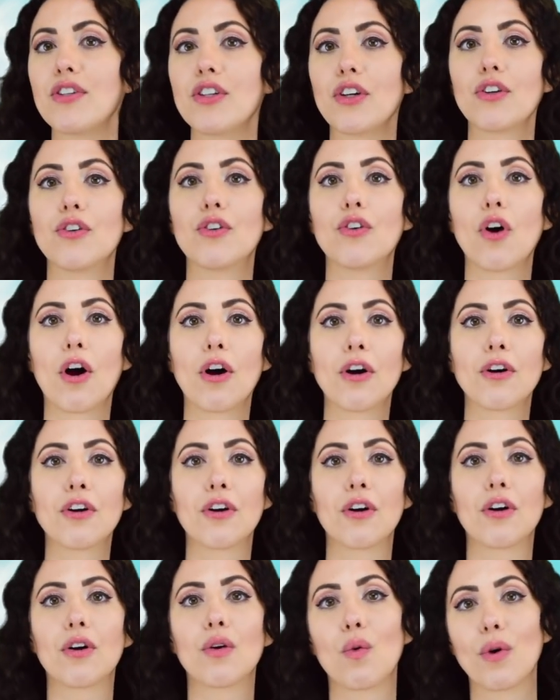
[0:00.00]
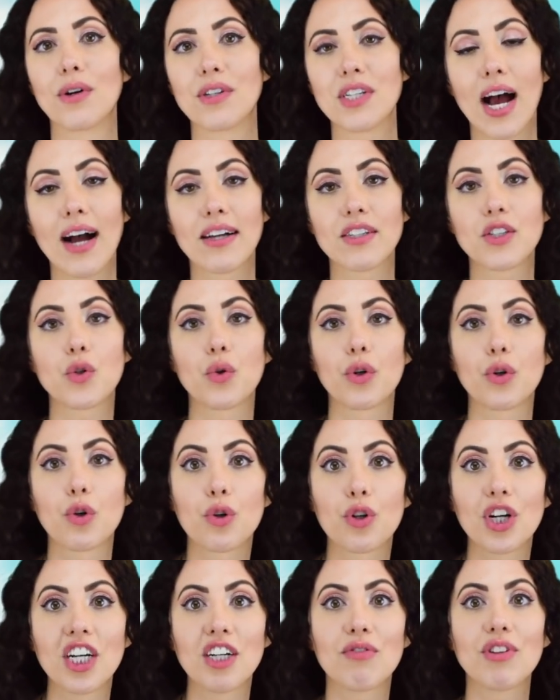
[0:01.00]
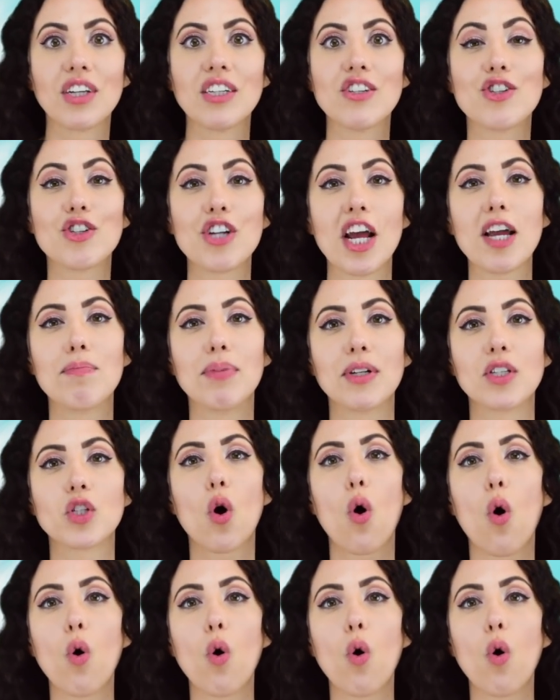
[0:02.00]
to garner or test or creatively shape its